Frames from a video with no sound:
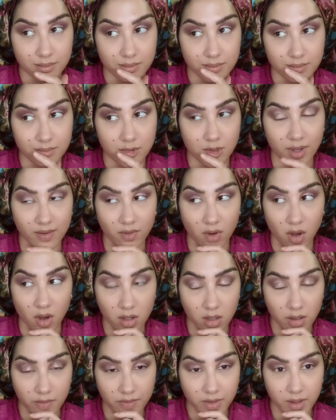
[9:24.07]
Do I have all
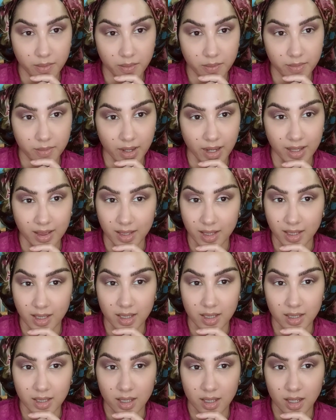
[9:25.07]
of them?
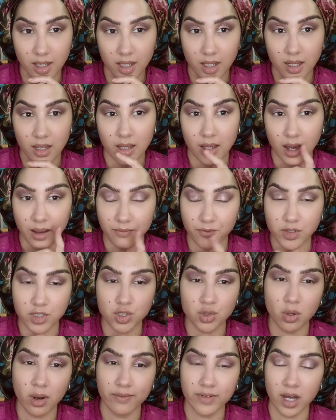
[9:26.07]
I'm for sure
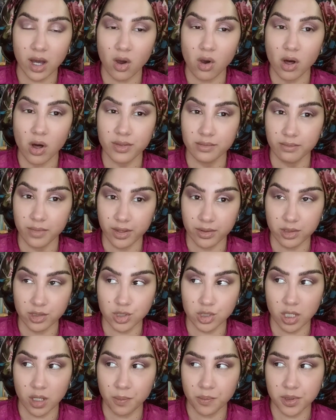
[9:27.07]
I've got all the
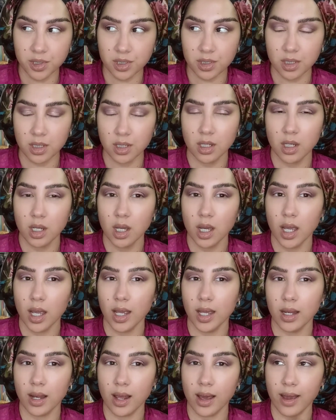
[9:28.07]
motherships.
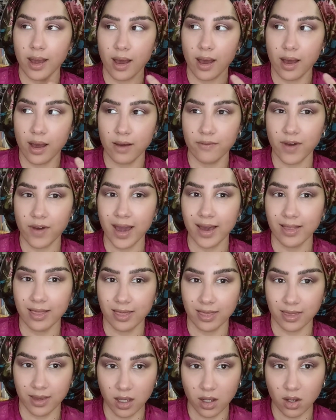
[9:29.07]
And I have, I
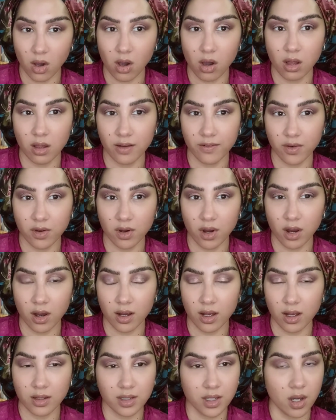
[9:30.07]
think, all of her,
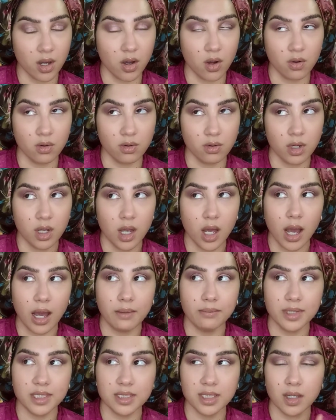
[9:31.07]
no. I'm
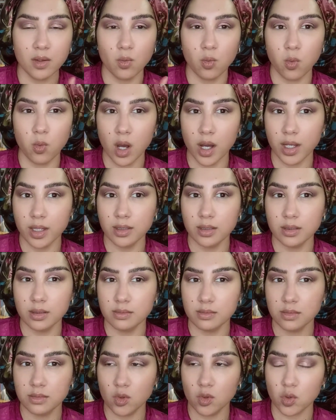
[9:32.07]
missing one
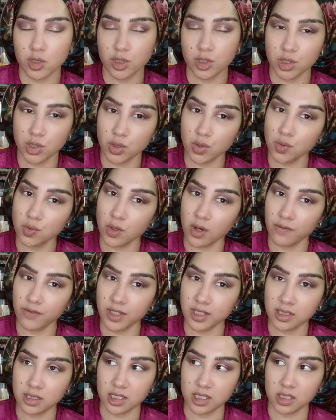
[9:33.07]
or two of the
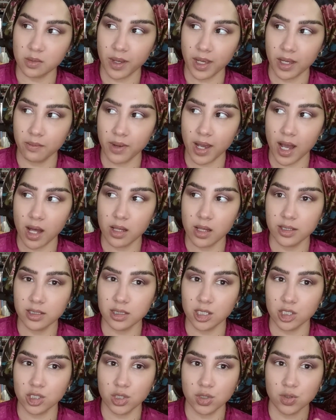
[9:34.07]
6-pan palettes that
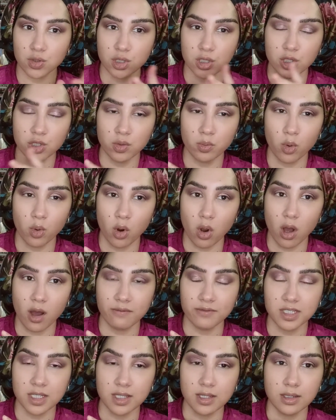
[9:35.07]
she used to do more
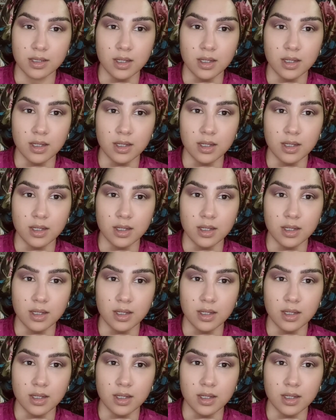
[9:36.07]
often.